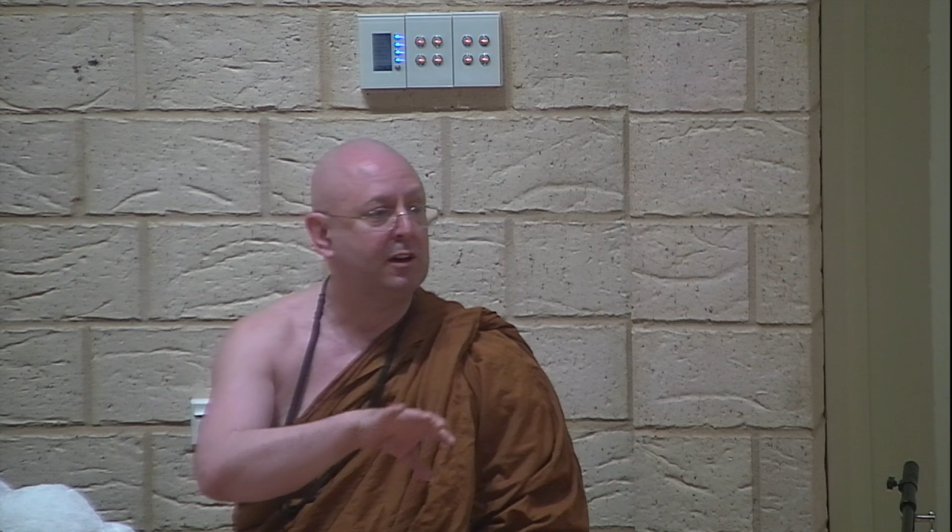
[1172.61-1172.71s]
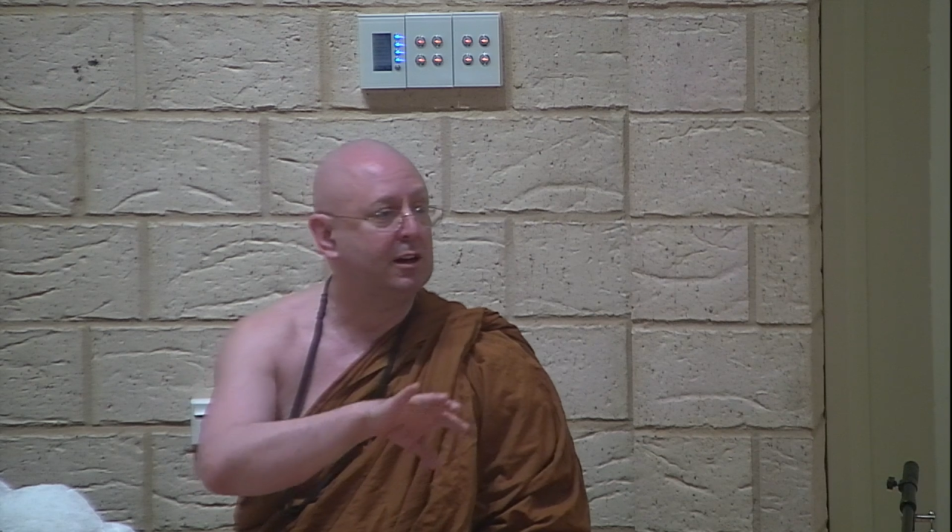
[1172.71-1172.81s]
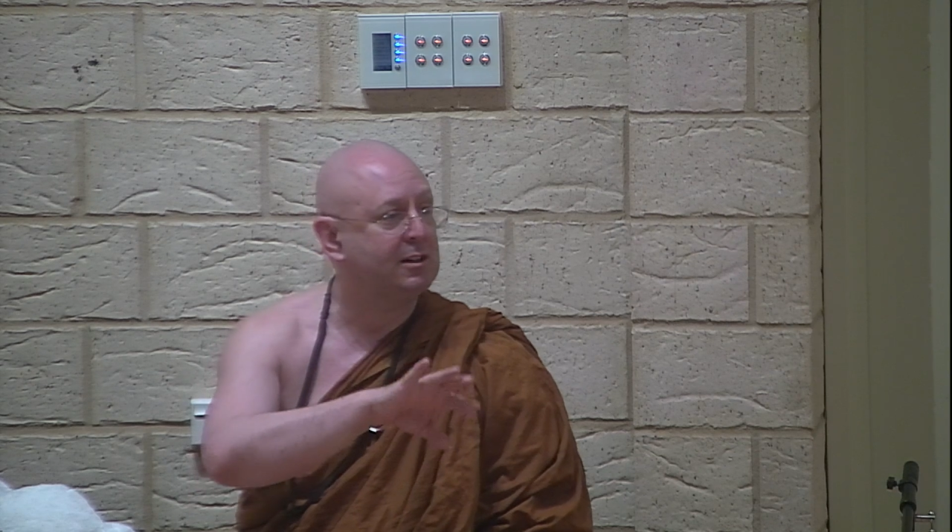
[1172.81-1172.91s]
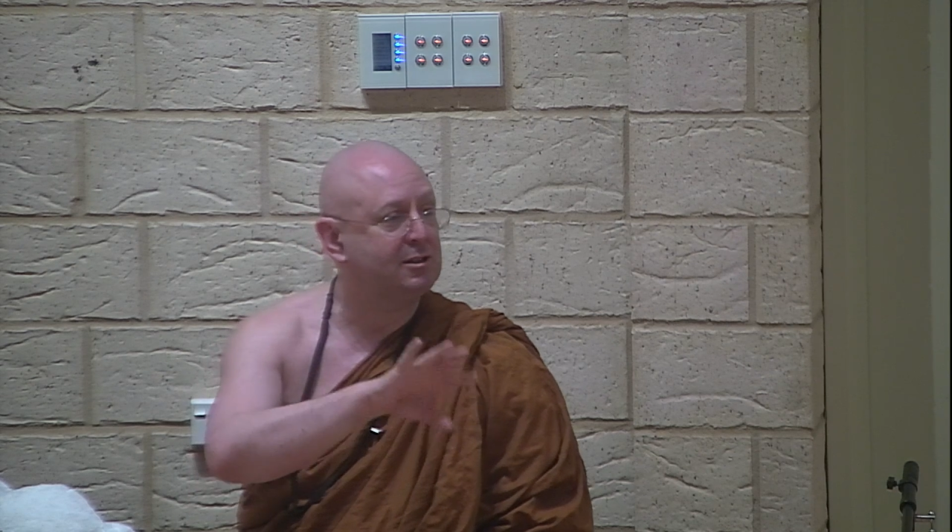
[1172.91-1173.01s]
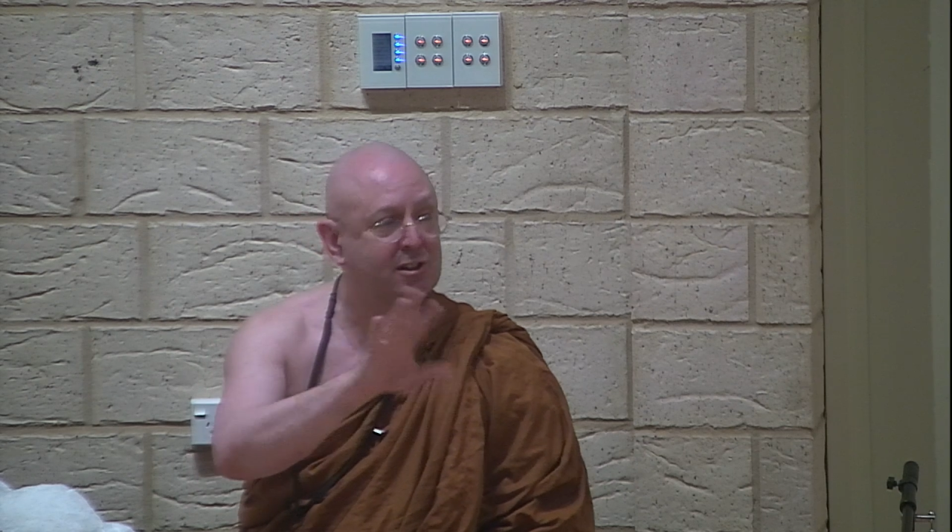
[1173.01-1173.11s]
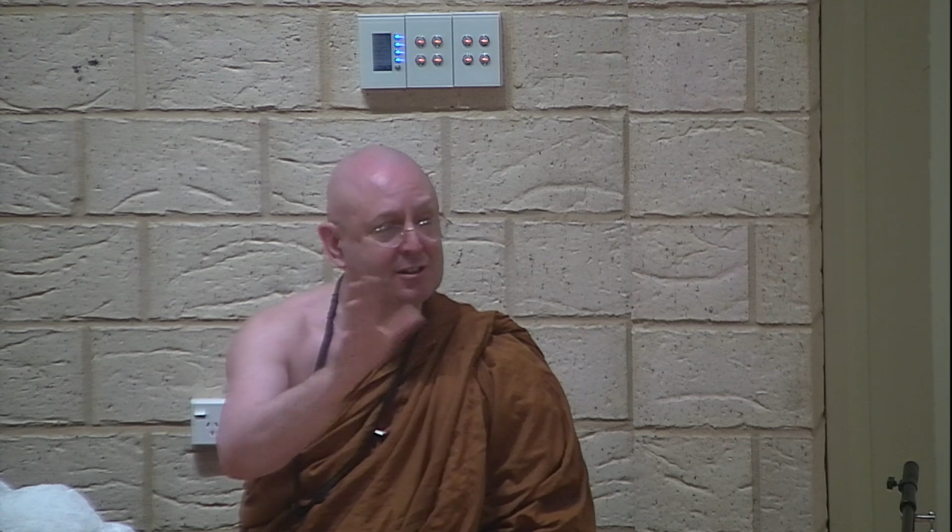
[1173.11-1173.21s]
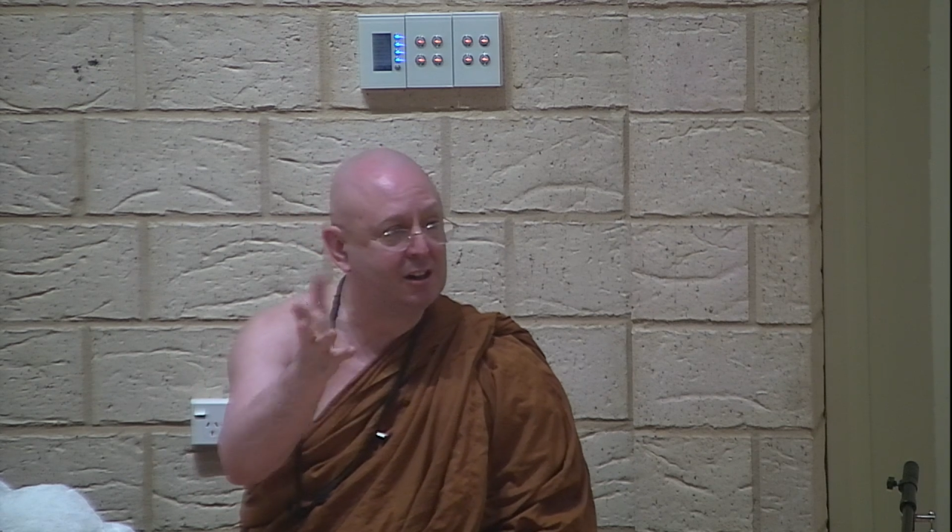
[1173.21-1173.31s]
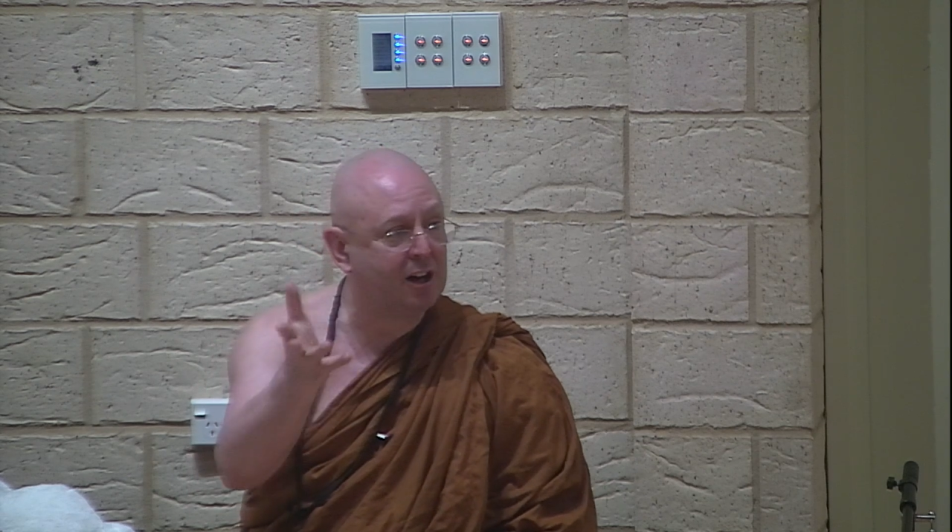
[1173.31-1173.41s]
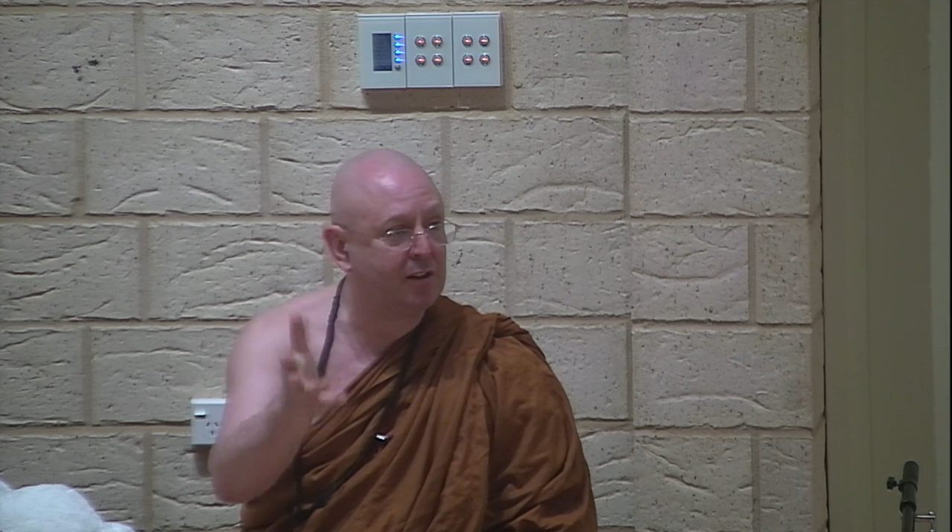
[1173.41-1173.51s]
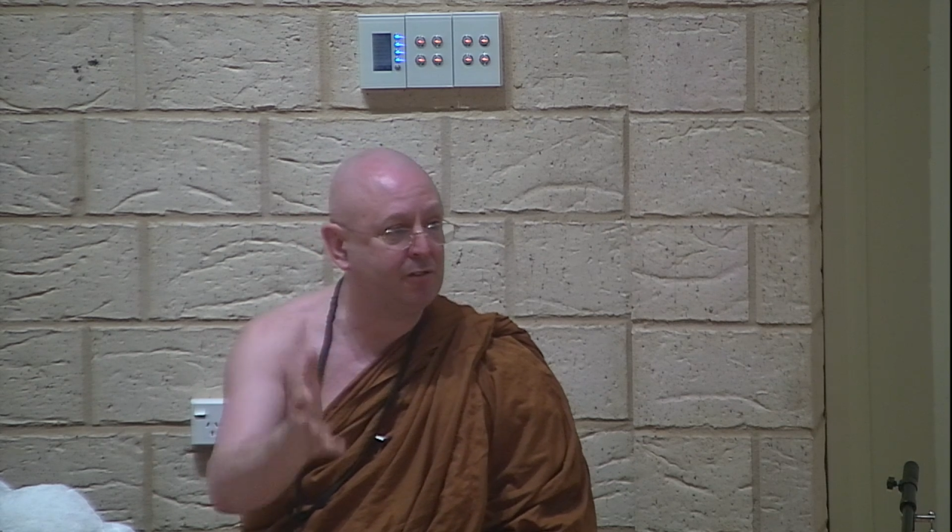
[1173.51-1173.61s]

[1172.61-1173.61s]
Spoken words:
And it's just like the